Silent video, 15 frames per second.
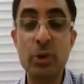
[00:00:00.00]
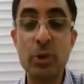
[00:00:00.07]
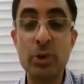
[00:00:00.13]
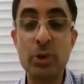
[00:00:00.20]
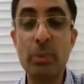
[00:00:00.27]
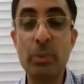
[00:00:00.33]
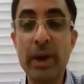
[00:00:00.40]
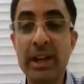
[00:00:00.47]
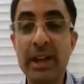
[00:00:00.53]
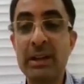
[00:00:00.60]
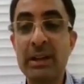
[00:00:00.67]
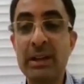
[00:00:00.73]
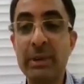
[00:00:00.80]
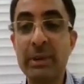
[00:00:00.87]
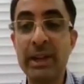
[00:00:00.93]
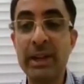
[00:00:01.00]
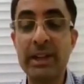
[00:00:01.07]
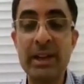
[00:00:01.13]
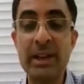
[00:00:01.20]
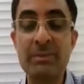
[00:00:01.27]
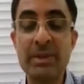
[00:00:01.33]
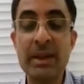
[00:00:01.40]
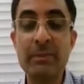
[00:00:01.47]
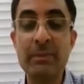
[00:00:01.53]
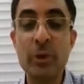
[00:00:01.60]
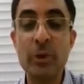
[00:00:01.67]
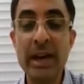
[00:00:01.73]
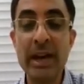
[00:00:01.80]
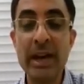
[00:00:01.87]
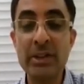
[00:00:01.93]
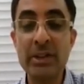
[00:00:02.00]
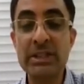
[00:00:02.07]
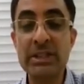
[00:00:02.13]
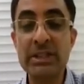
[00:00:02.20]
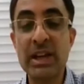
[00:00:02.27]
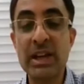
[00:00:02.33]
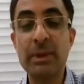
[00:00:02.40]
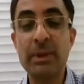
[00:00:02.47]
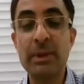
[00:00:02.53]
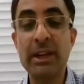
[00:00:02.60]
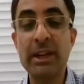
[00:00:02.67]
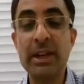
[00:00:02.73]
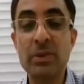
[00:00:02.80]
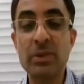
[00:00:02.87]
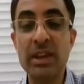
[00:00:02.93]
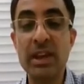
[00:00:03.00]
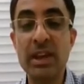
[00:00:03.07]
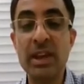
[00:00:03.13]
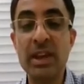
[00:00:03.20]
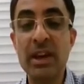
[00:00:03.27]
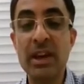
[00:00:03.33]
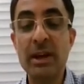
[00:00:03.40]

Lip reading: to the point that many times you may actually start beginning to see